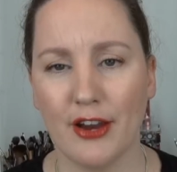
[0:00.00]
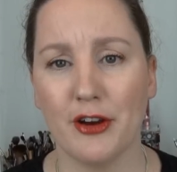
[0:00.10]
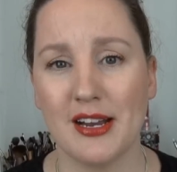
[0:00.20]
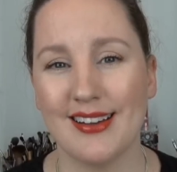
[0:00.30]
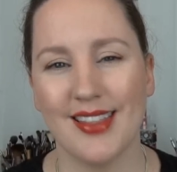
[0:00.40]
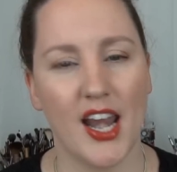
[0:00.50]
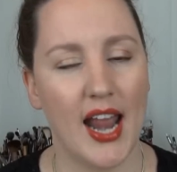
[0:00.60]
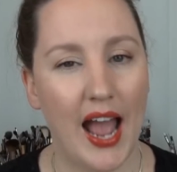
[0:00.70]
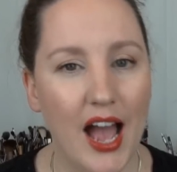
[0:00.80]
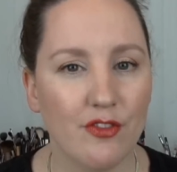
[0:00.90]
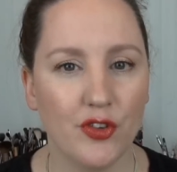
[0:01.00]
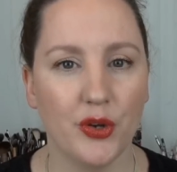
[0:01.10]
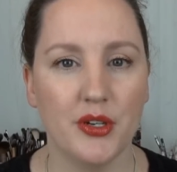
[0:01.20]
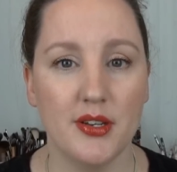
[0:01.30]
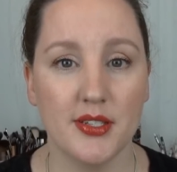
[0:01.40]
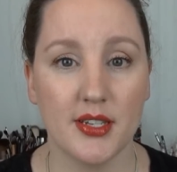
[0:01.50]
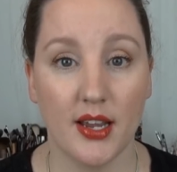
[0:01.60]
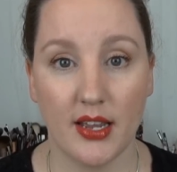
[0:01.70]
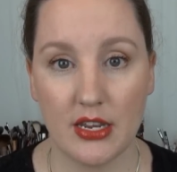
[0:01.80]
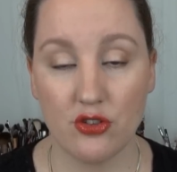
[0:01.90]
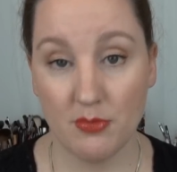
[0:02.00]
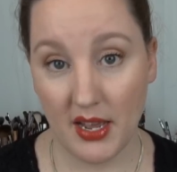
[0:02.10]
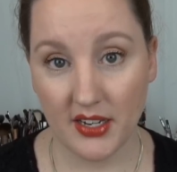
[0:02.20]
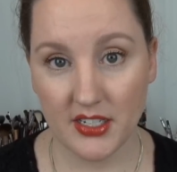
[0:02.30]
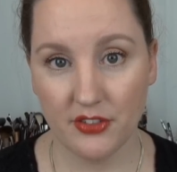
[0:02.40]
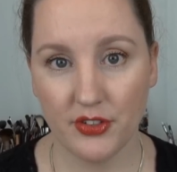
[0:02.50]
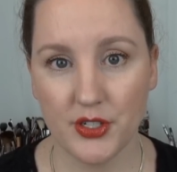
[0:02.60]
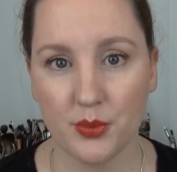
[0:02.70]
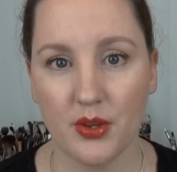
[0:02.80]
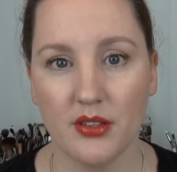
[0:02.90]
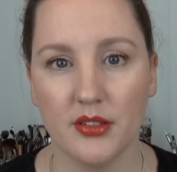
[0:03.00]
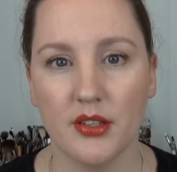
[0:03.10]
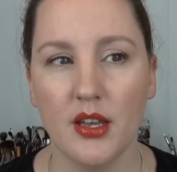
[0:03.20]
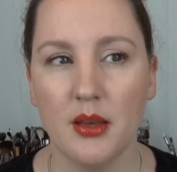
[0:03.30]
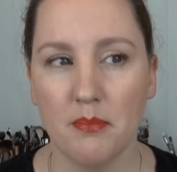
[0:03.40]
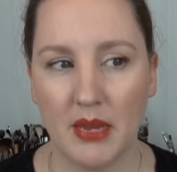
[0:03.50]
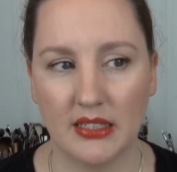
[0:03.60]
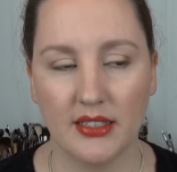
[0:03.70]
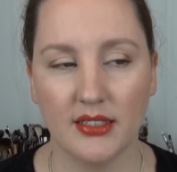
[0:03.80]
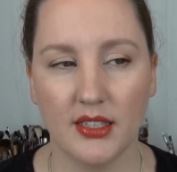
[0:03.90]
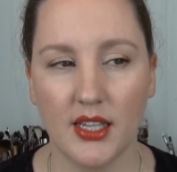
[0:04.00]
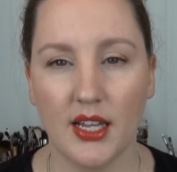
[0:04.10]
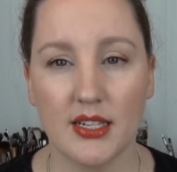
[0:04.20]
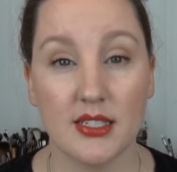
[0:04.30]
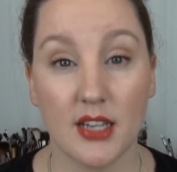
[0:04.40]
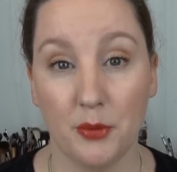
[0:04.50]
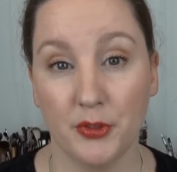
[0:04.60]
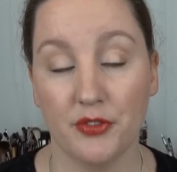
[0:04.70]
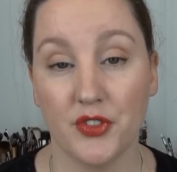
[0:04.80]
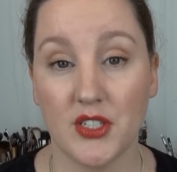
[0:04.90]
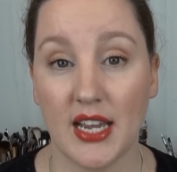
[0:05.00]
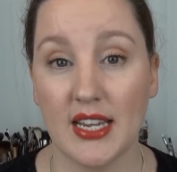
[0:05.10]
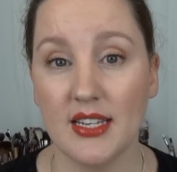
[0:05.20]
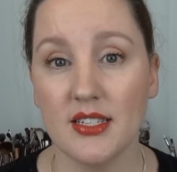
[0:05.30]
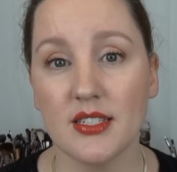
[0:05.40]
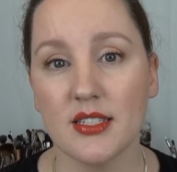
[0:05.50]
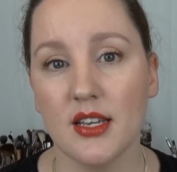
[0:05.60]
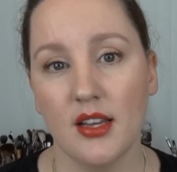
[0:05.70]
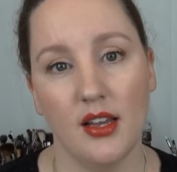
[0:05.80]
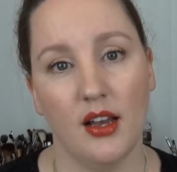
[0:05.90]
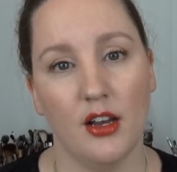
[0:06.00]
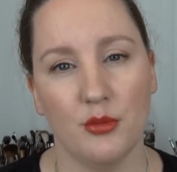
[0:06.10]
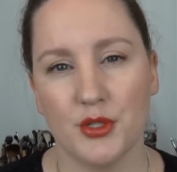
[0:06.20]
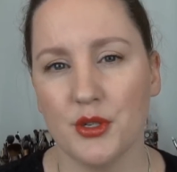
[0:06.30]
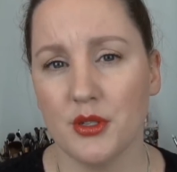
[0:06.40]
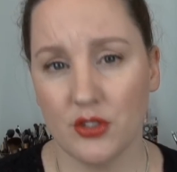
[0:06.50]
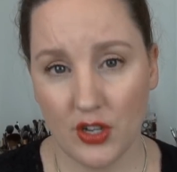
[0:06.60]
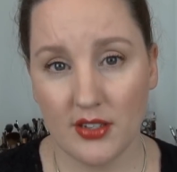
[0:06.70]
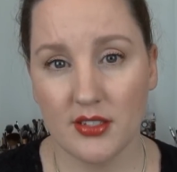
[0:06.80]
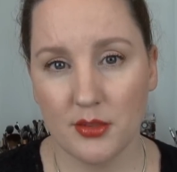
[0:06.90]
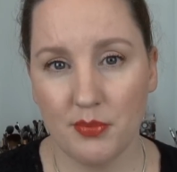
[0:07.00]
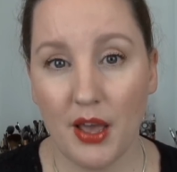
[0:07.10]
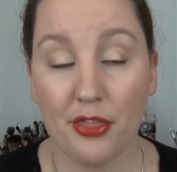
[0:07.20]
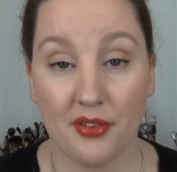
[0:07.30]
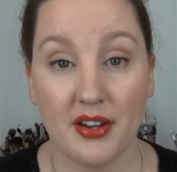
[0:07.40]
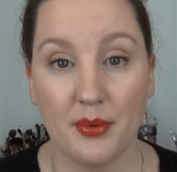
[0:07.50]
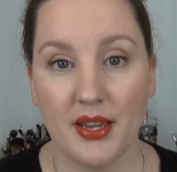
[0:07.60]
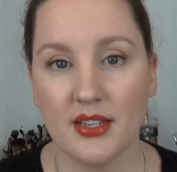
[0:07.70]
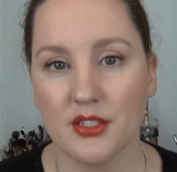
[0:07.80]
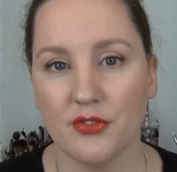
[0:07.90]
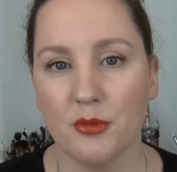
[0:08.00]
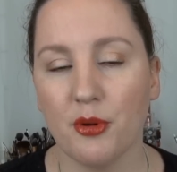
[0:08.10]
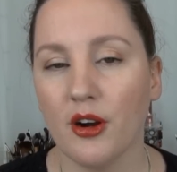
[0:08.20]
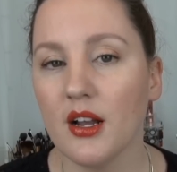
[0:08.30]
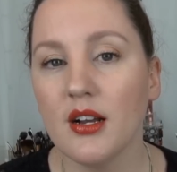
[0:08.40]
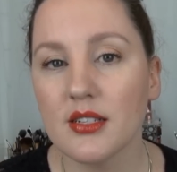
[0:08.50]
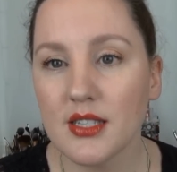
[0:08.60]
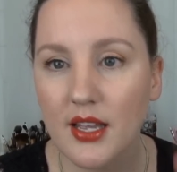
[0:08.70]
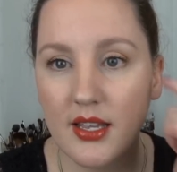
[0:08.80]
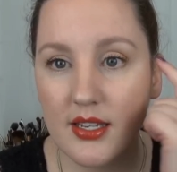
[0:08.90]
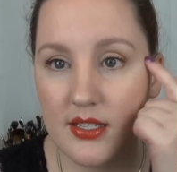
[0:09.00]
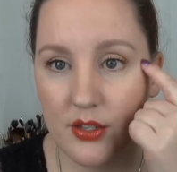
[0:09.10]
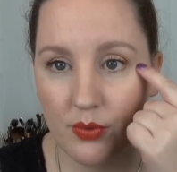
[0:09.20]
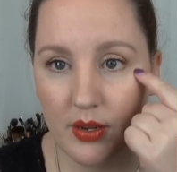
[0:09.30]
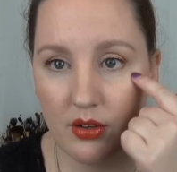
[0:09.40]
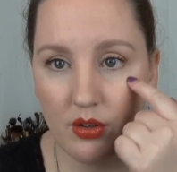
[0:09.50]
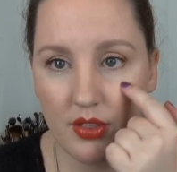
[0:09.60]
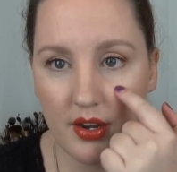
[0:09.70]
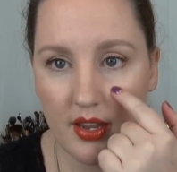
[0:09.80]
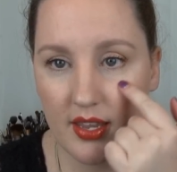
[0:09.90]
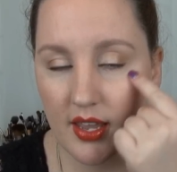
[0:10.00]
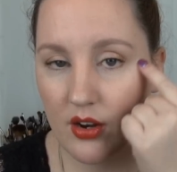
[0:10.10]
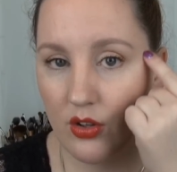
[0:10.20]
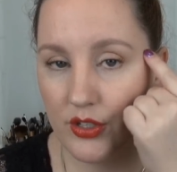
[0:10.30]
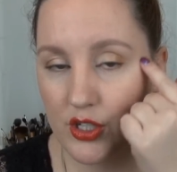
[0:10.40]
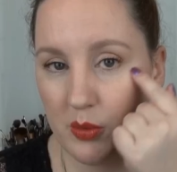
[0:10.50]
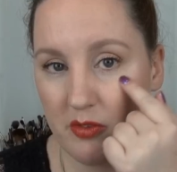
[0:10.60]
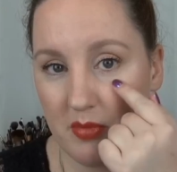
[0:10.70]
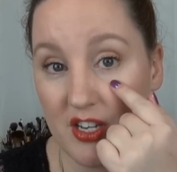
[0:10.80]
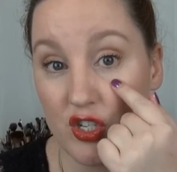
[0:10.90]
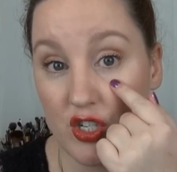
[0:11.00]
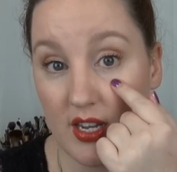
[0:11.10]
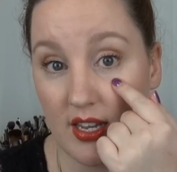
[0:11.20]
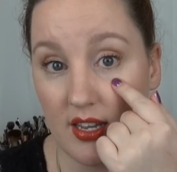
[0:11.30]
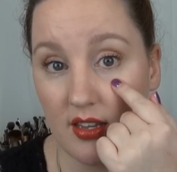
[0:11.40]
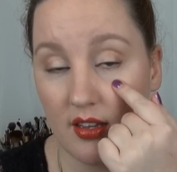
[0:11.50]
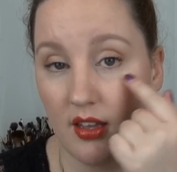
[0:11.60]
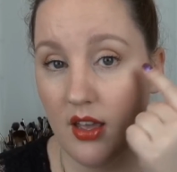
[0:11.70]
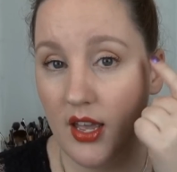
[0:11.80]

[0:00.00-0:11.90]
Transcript: area that I have noticed a dramatic difference with, mainly in the last couple of days, so just about 3 weeks of the product, is the wrinkle that I get on the top of my cheek.